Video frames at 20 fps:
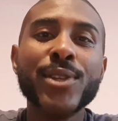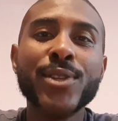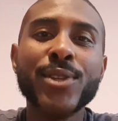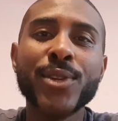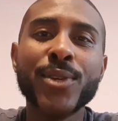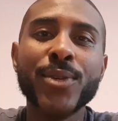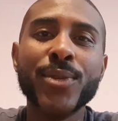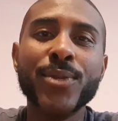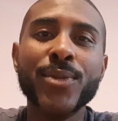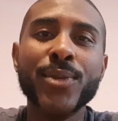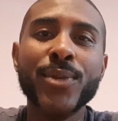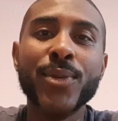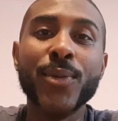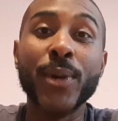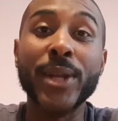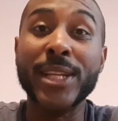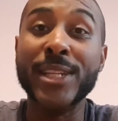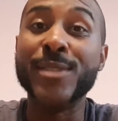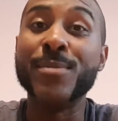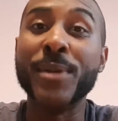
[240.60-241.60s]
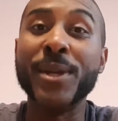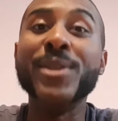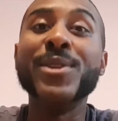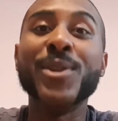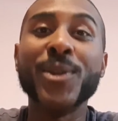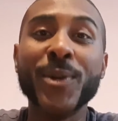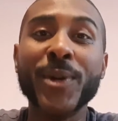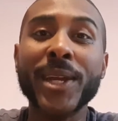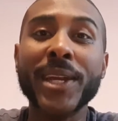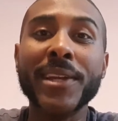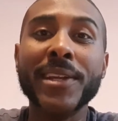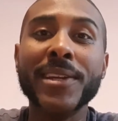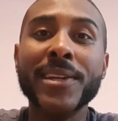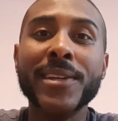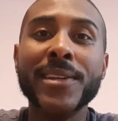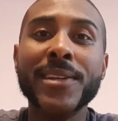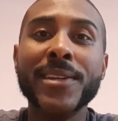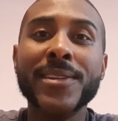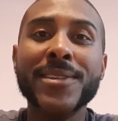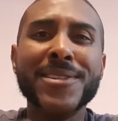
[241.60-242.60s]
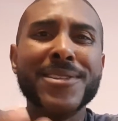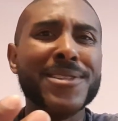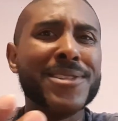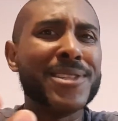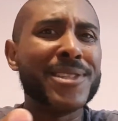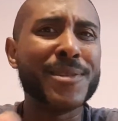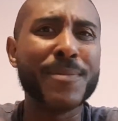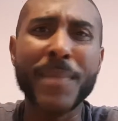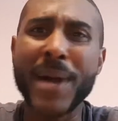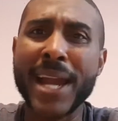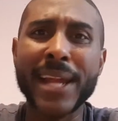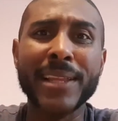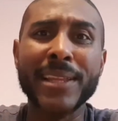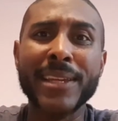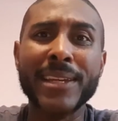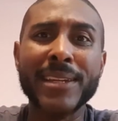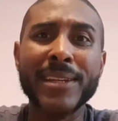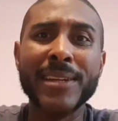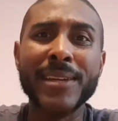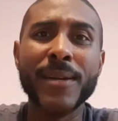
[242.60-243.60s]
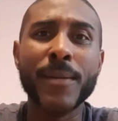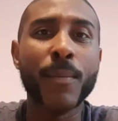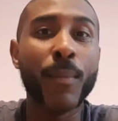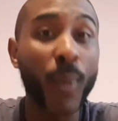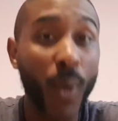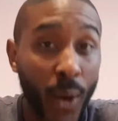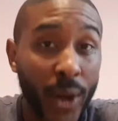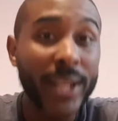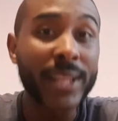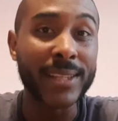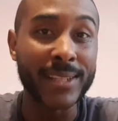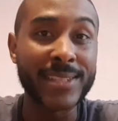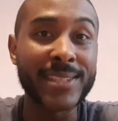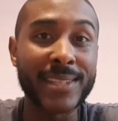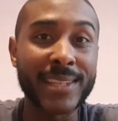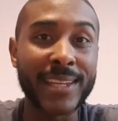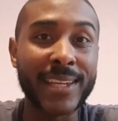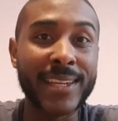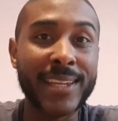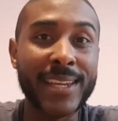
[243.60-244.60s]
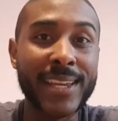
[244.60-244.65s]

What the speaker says: to do what he's been doing. Smiling. Pointlessly.